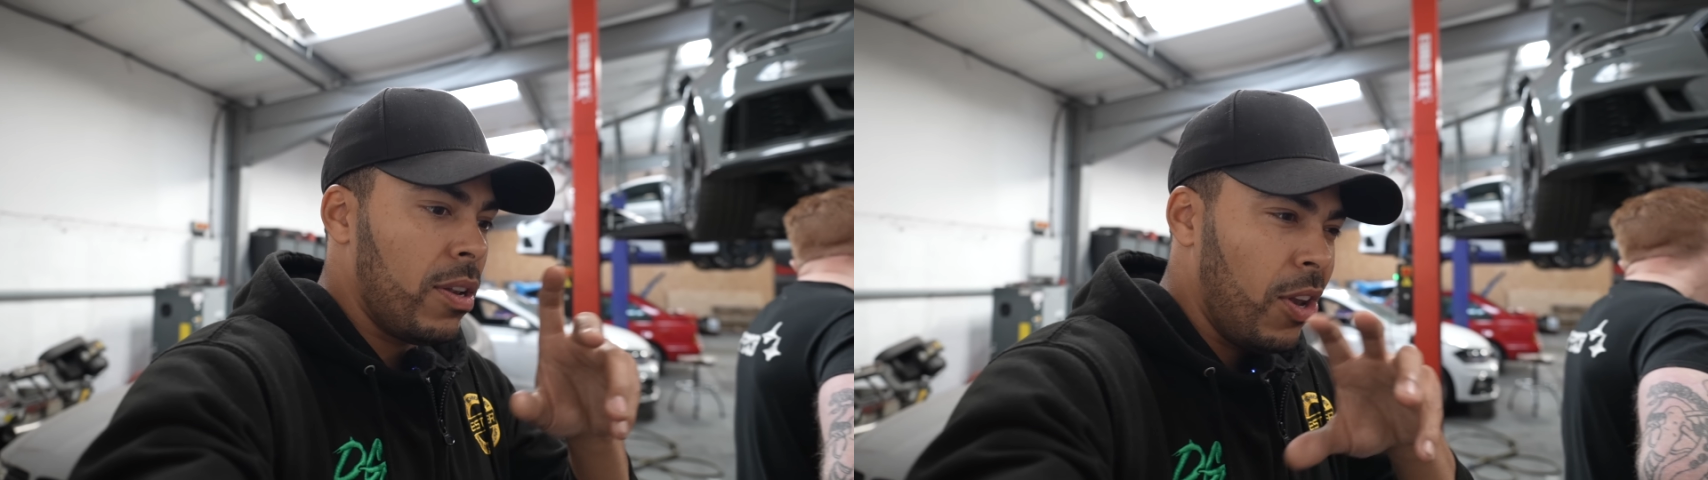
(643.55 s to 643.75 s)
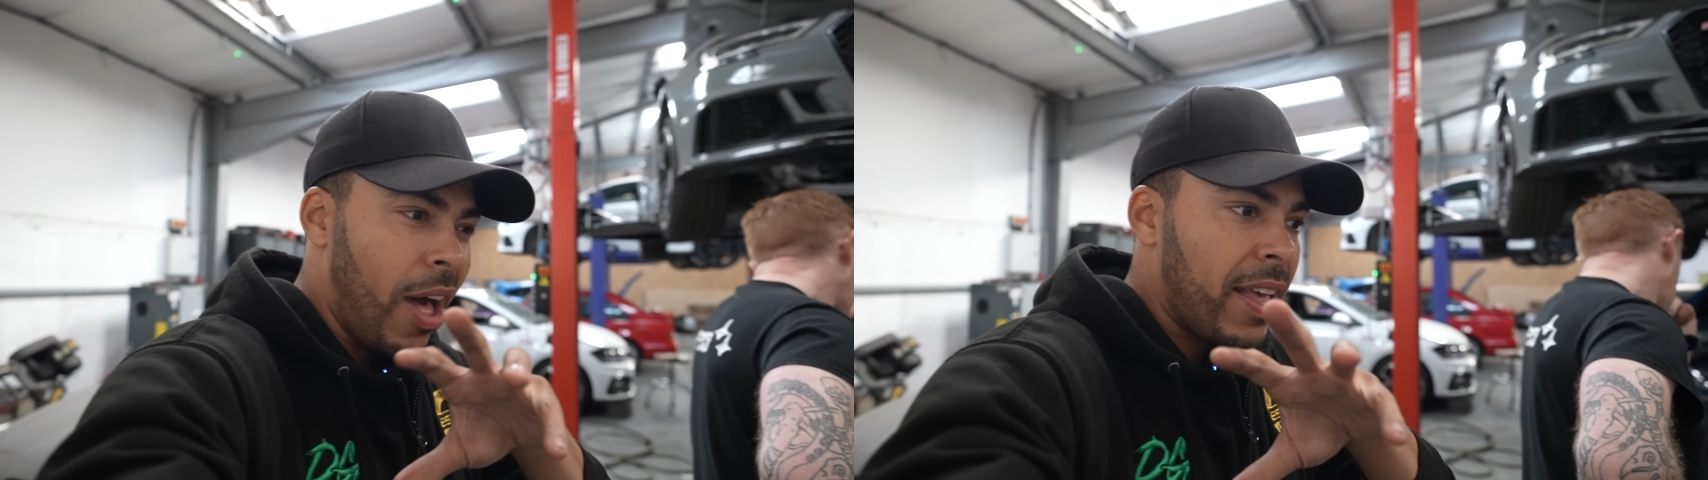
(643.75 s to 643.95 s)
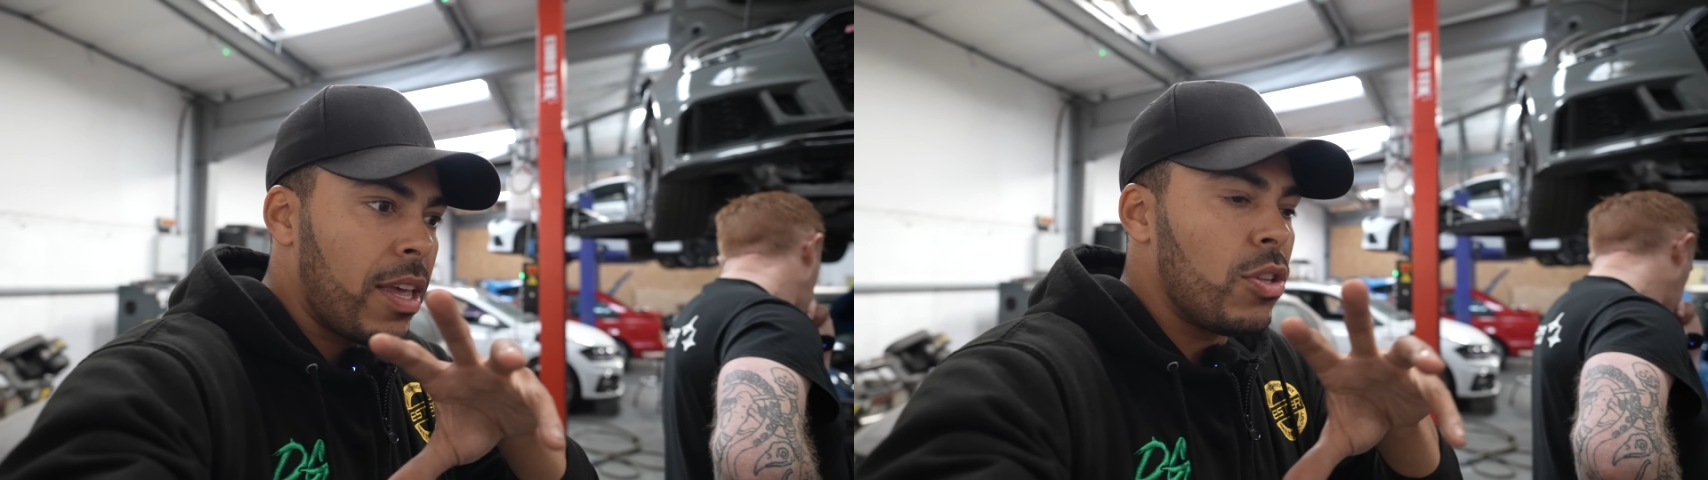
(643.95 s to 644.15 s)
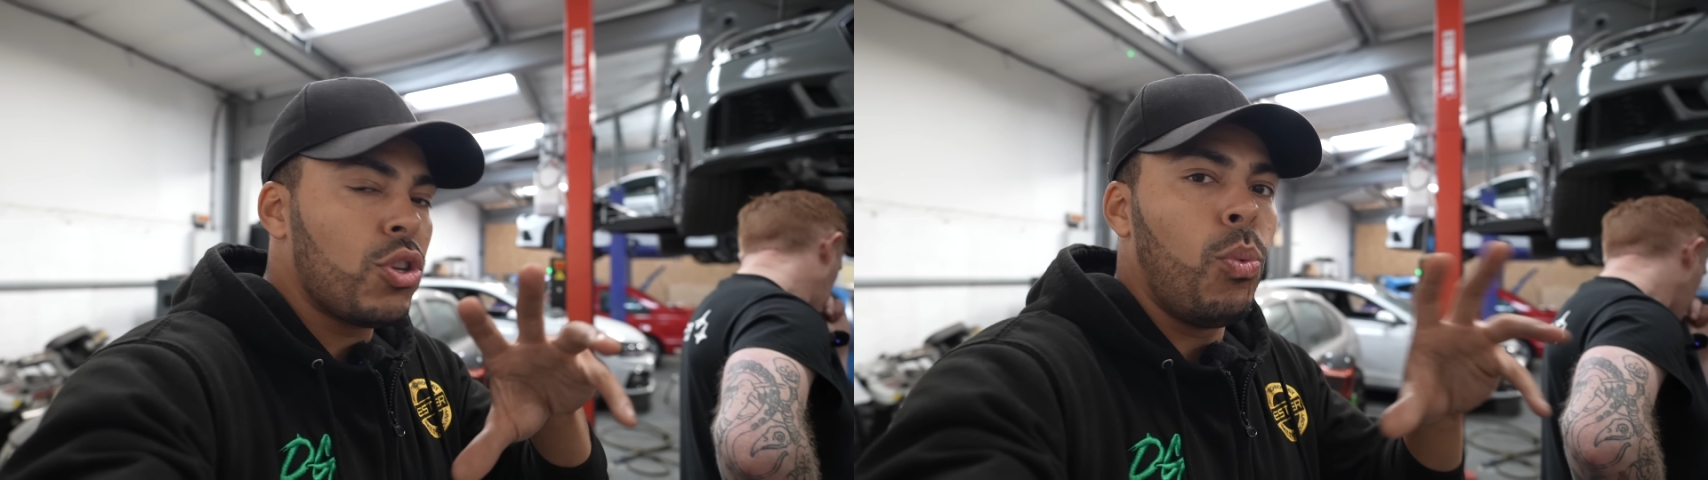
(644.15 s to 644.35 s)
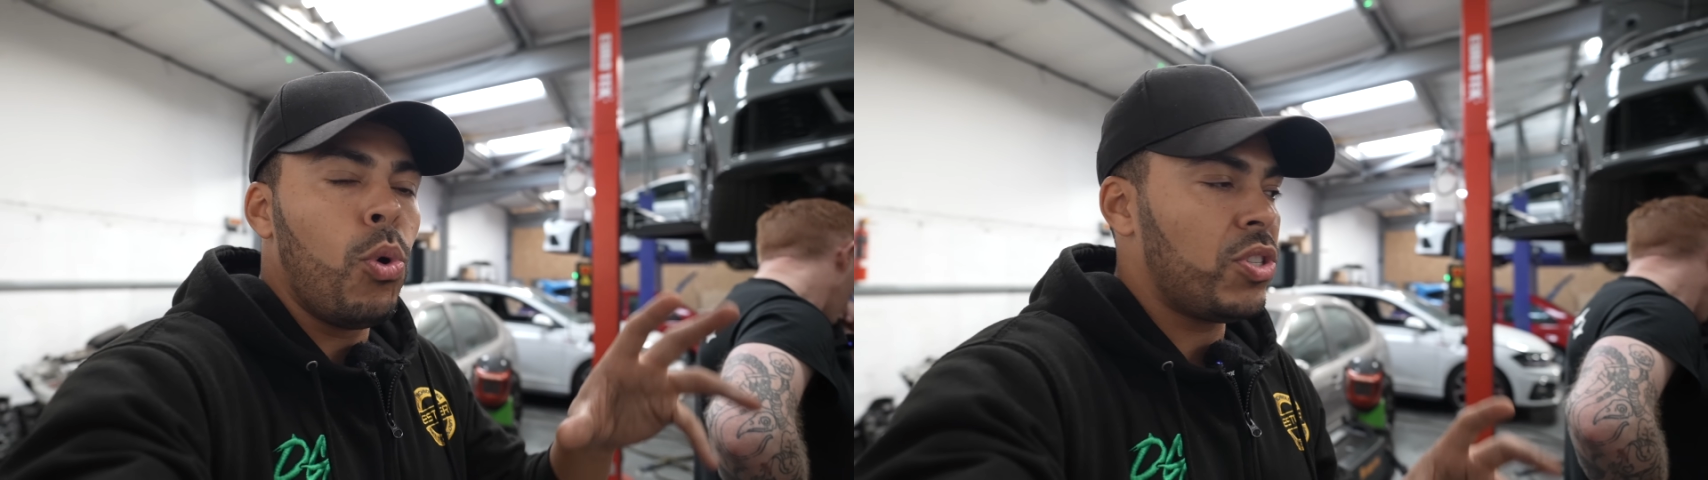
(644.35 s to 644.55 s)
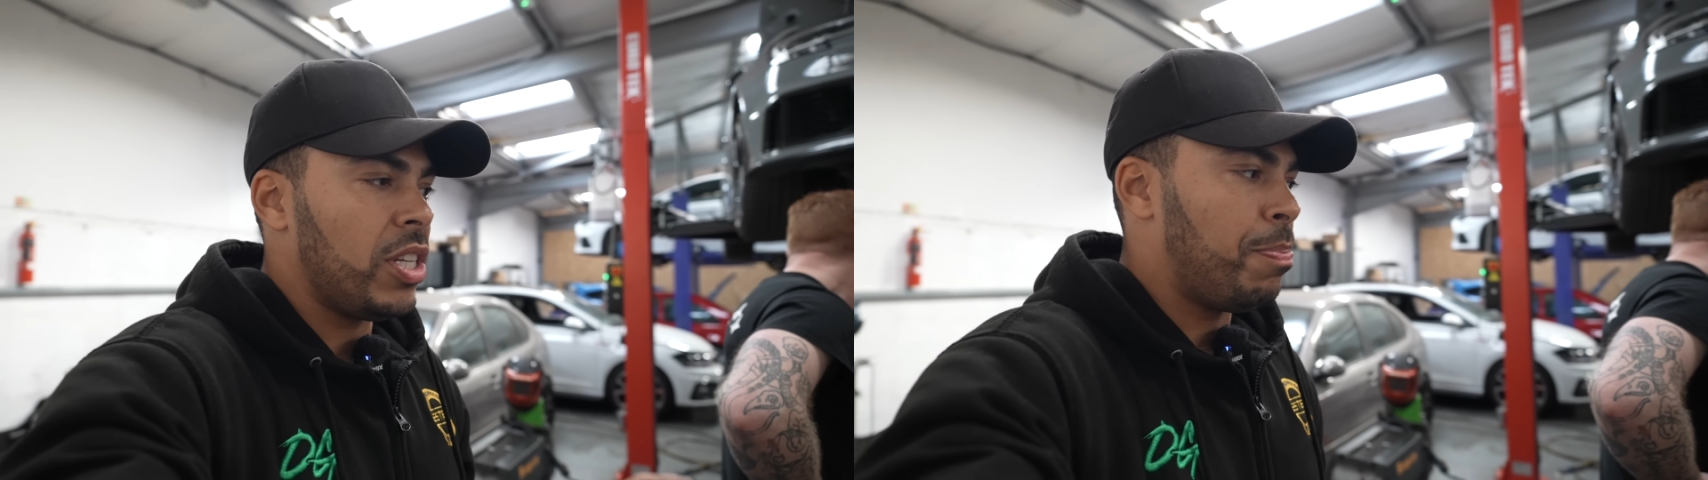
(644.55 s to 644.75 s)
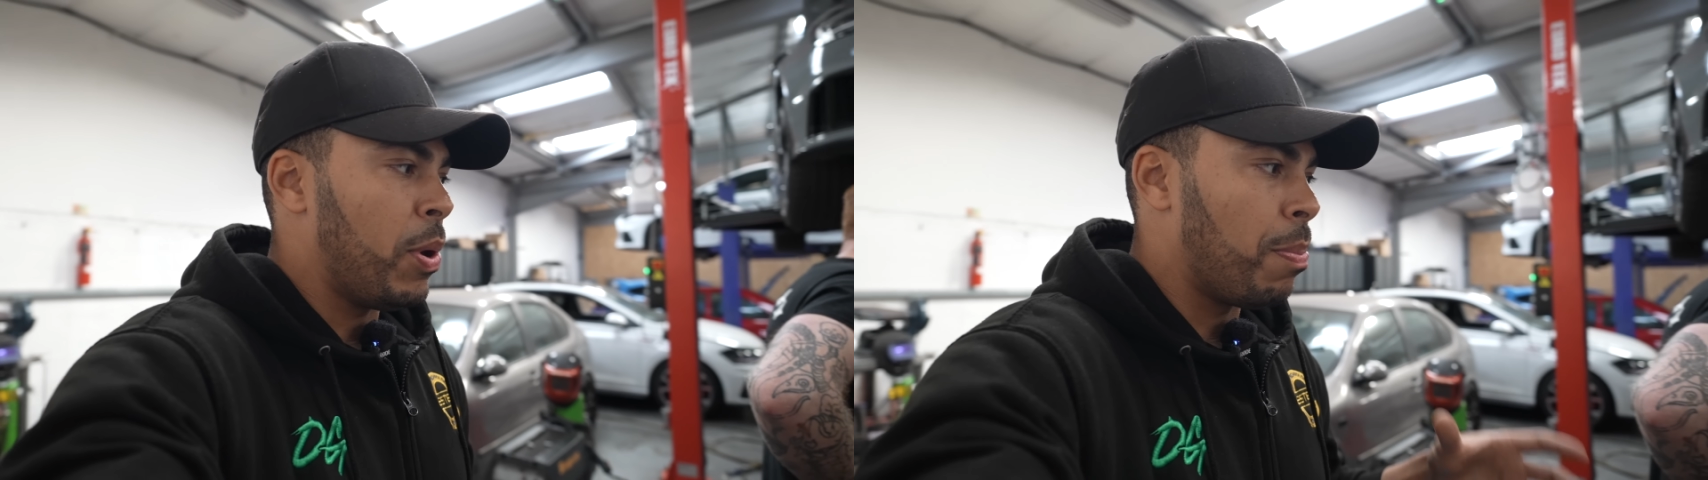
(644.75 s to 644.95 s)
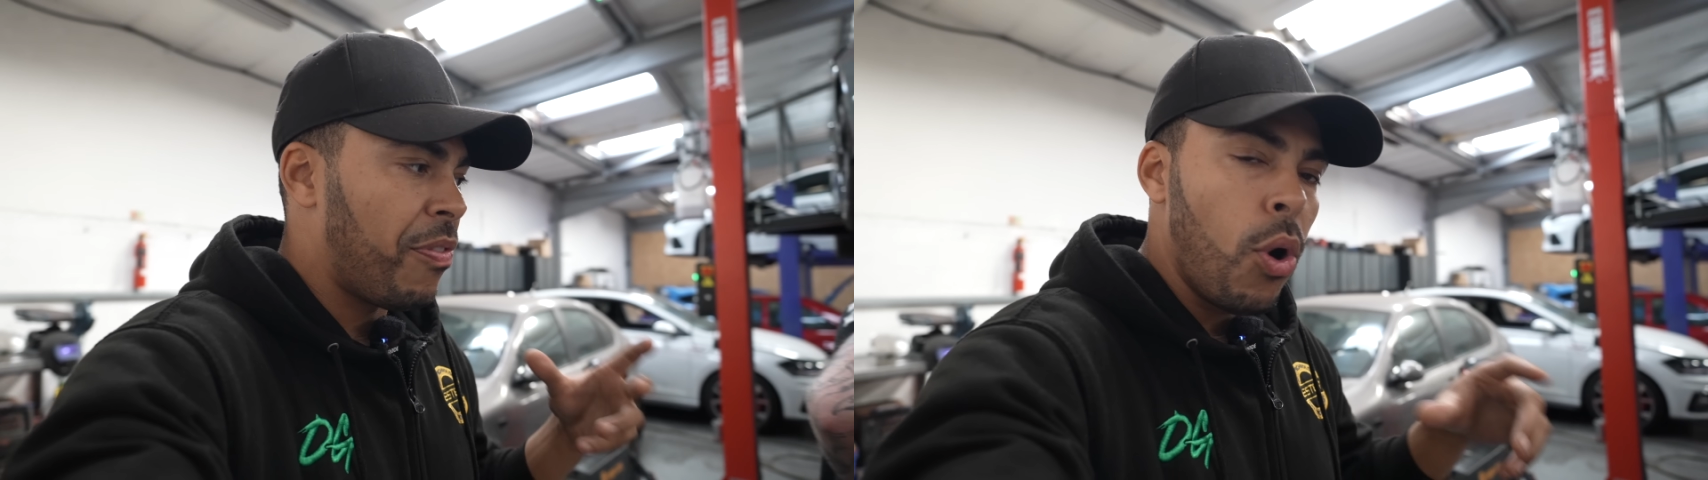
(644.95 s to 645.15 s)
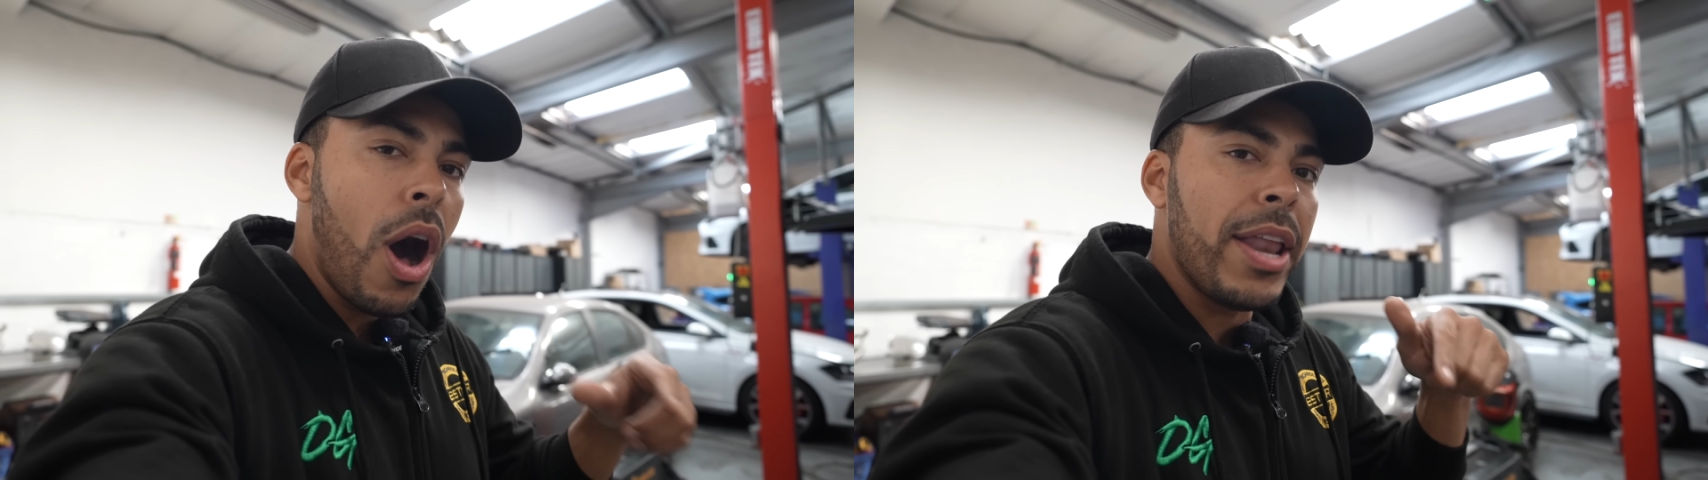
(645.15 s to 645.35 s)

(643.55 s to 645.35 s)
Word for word: like towards this build before